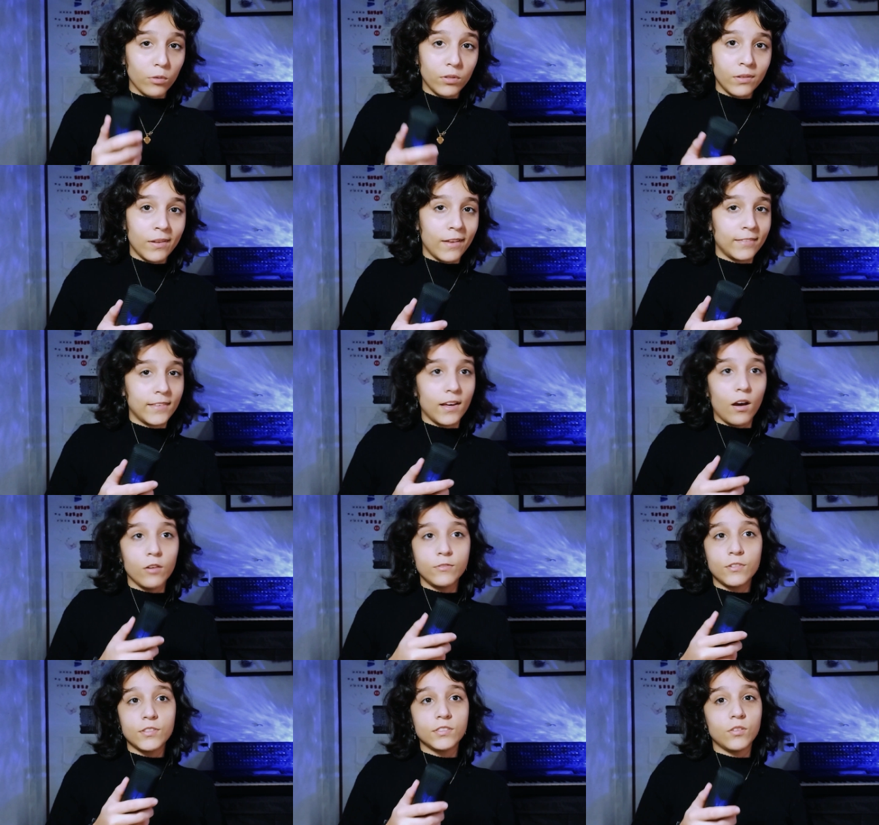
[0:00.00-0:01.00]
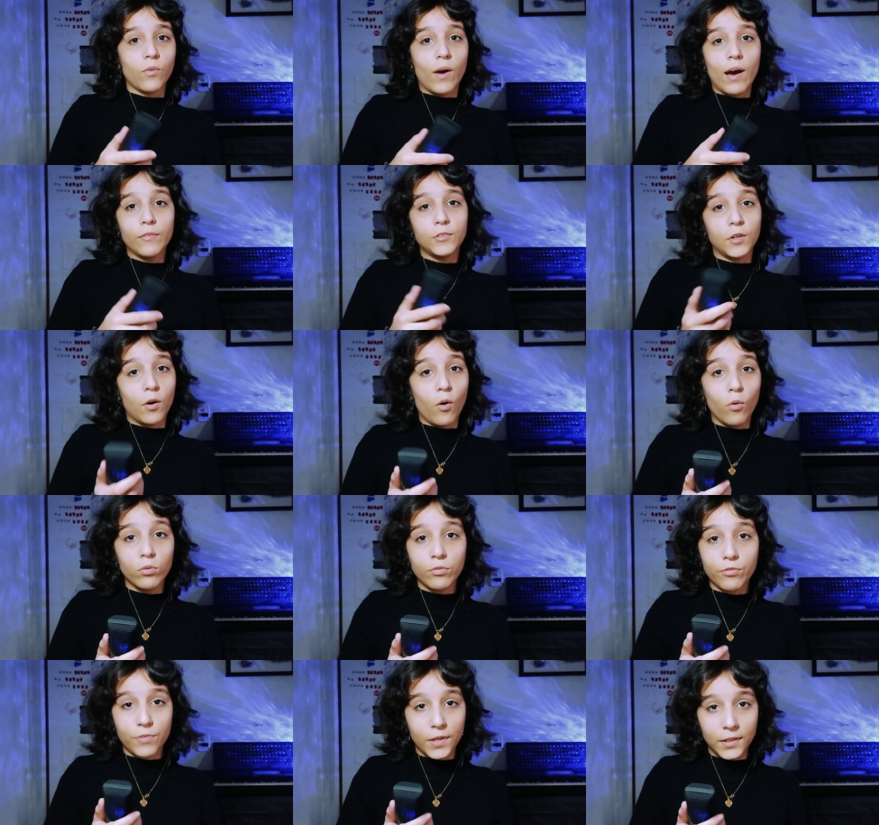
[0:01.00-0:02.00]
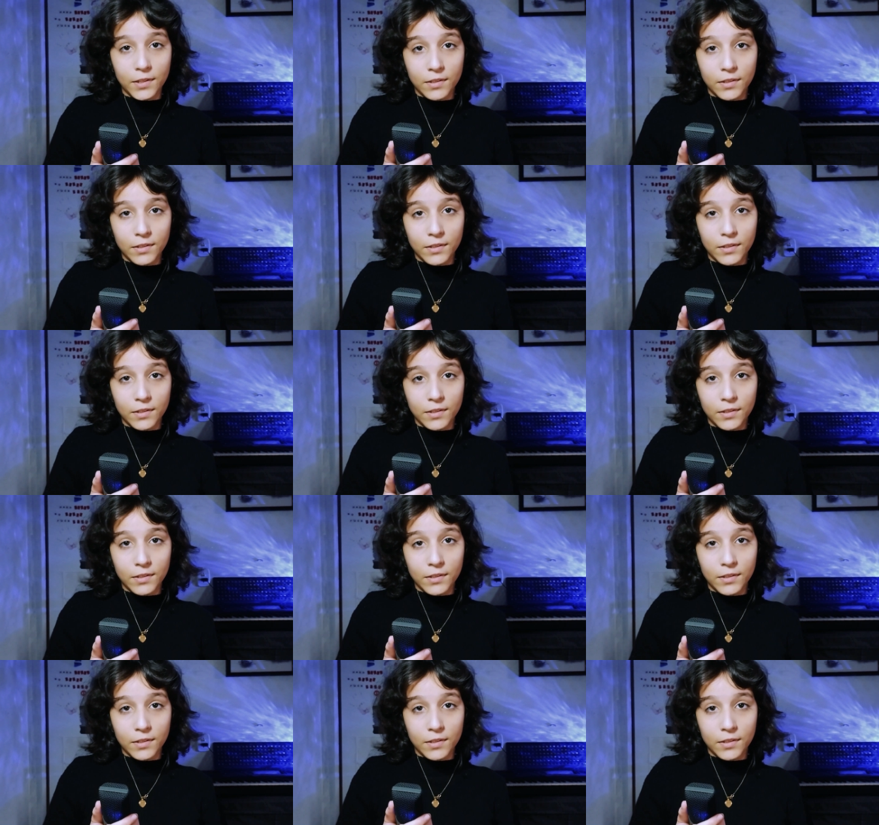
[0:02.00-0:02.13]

is about them, and that others don't have their own